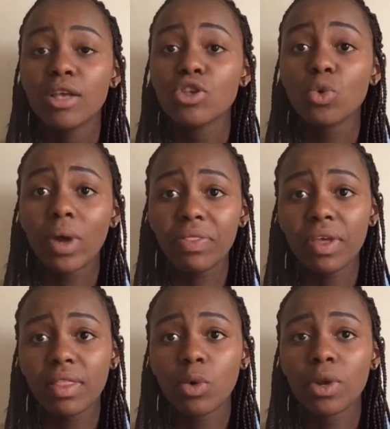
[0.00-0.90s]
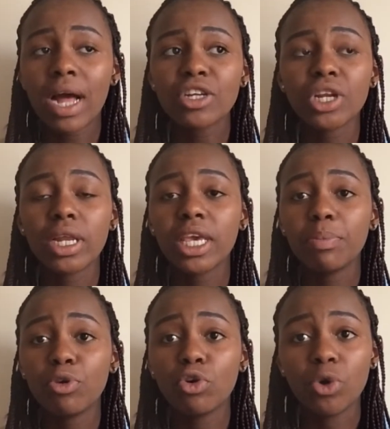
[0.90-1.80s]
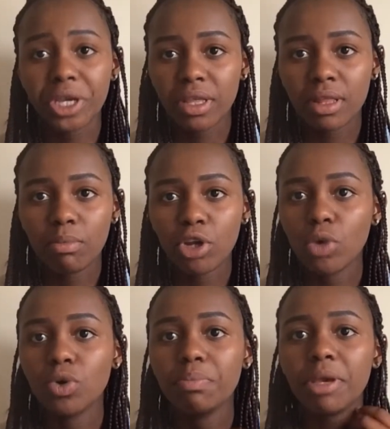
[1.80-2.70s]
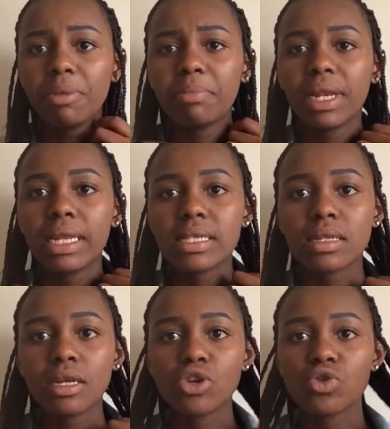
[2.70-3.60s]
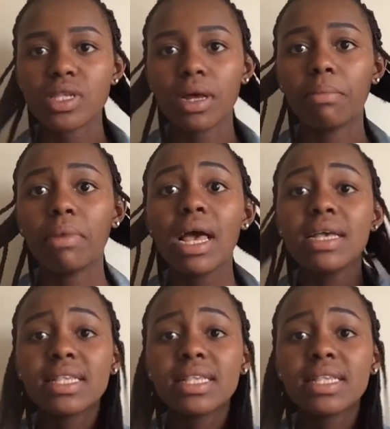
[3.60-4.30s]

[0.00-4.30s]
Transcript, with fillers: So one thing that would actually keep you going in the morning would maybe be listening to some